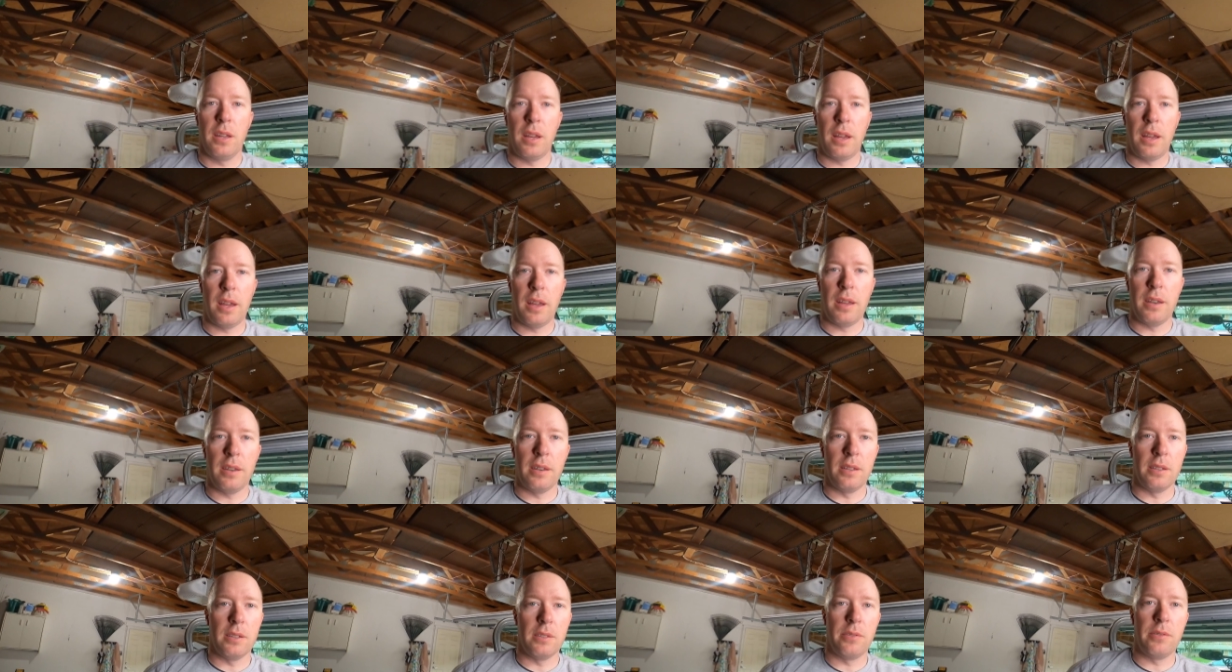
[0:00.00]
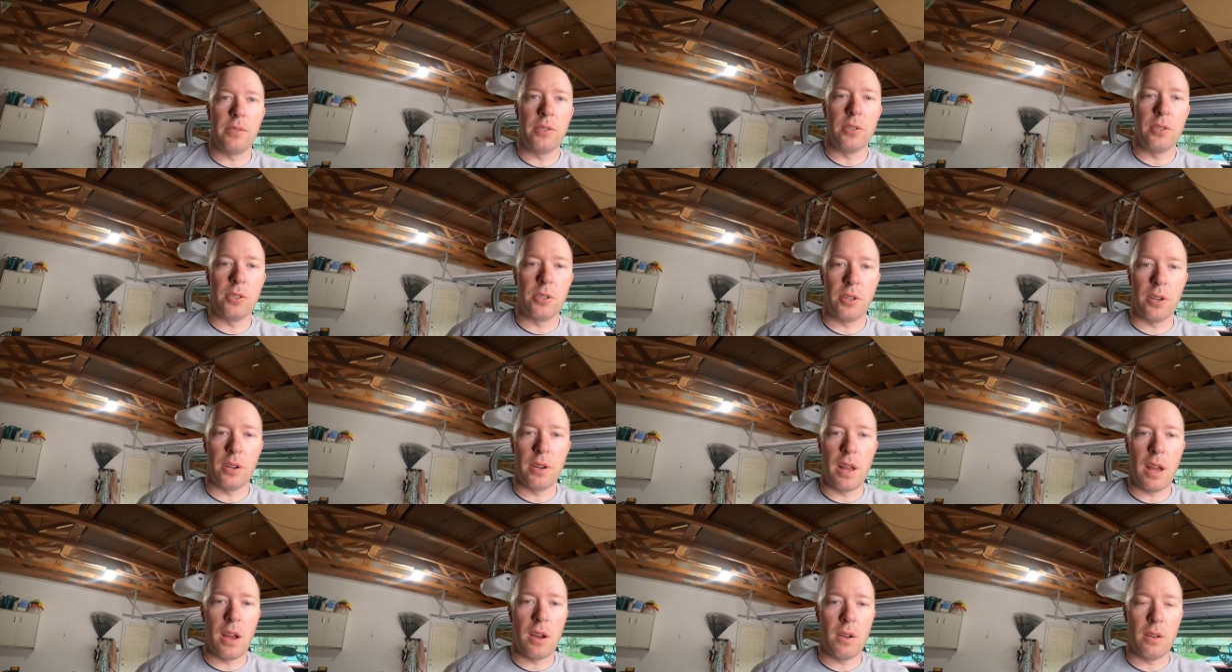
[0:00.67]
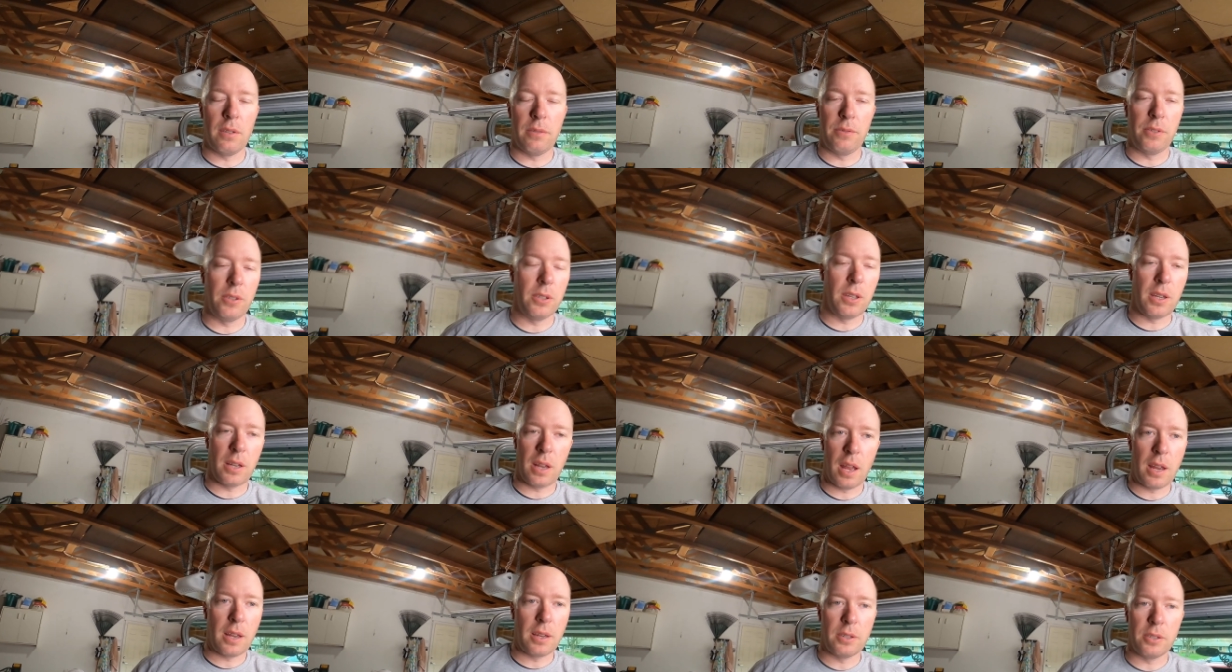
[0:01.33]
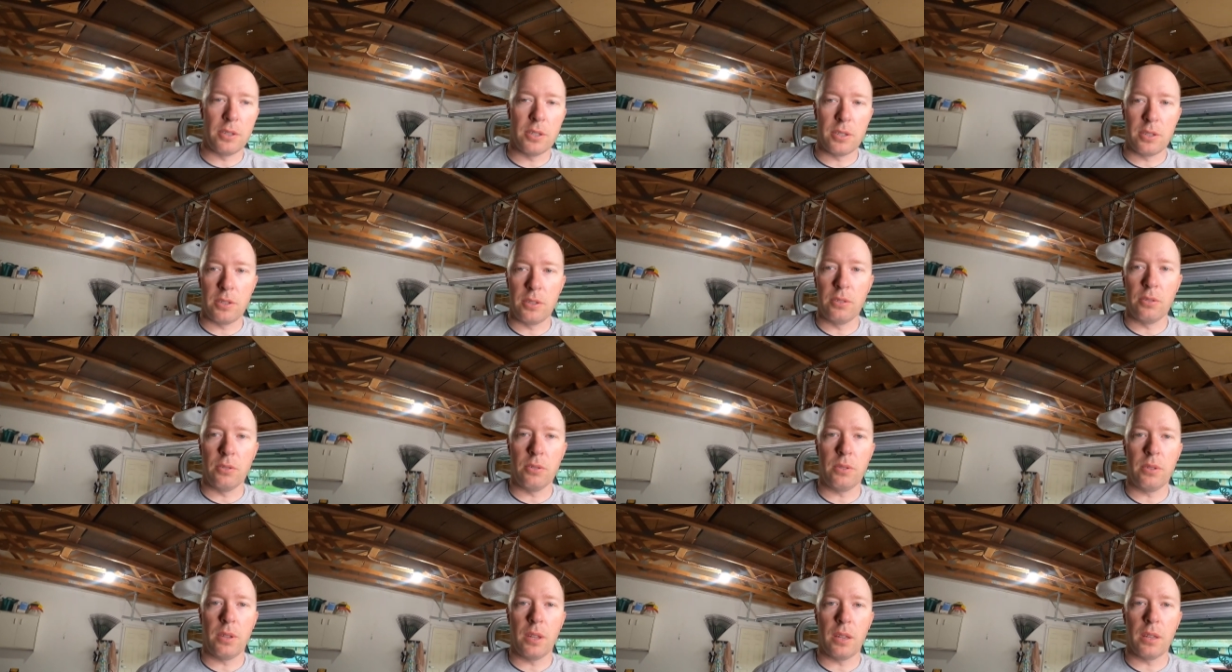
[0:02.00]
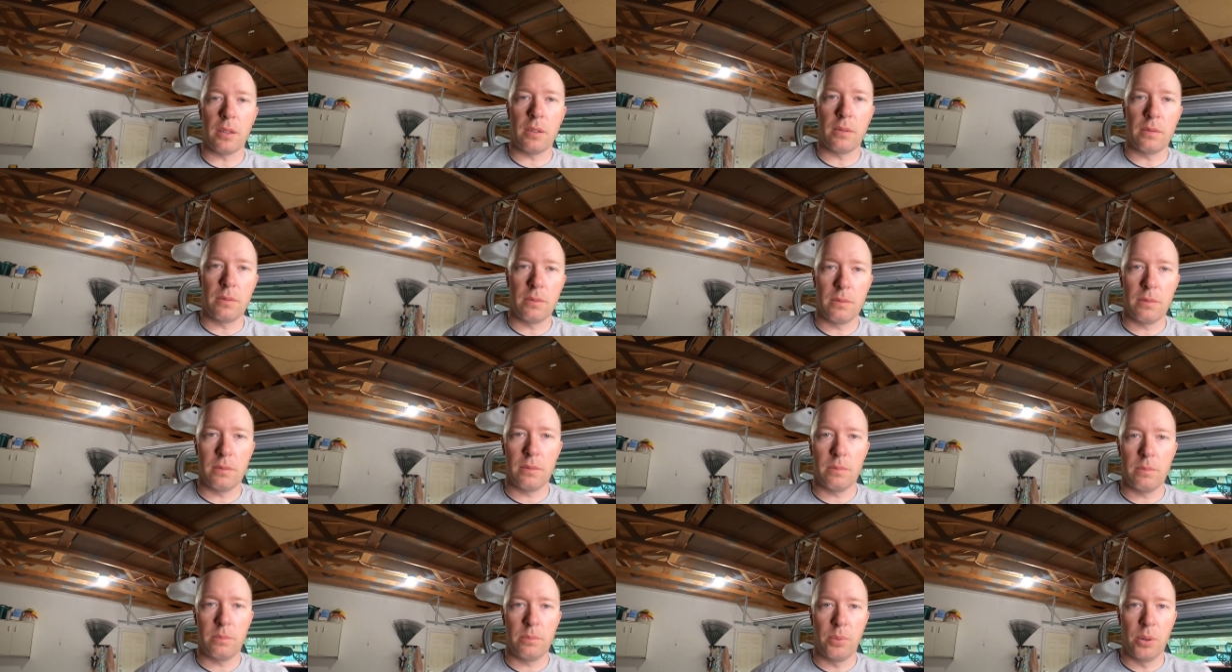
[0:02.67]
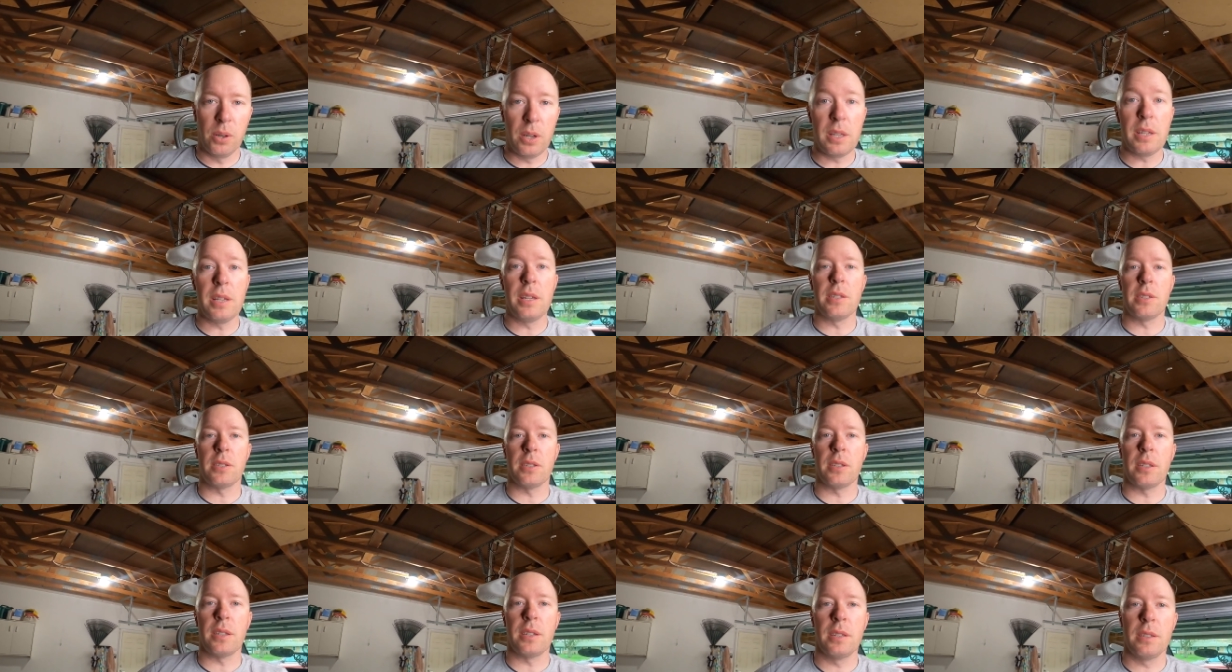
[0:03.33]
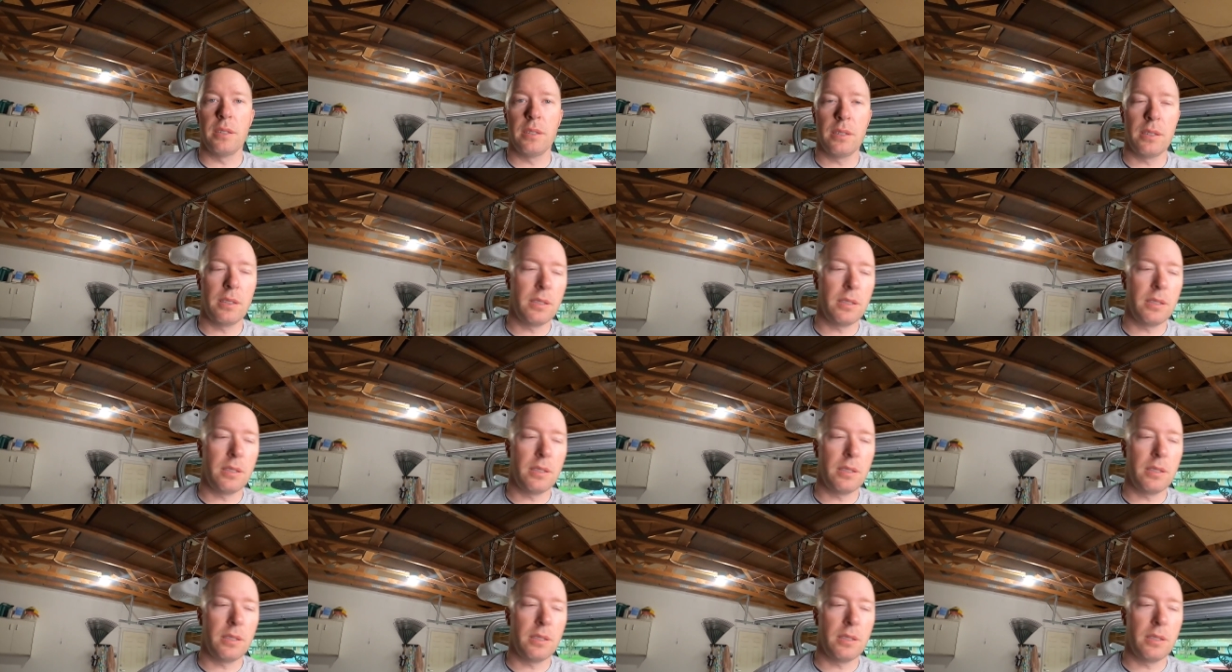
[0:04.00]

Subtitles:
and in the future now I feel like I could just do it like pretty easily.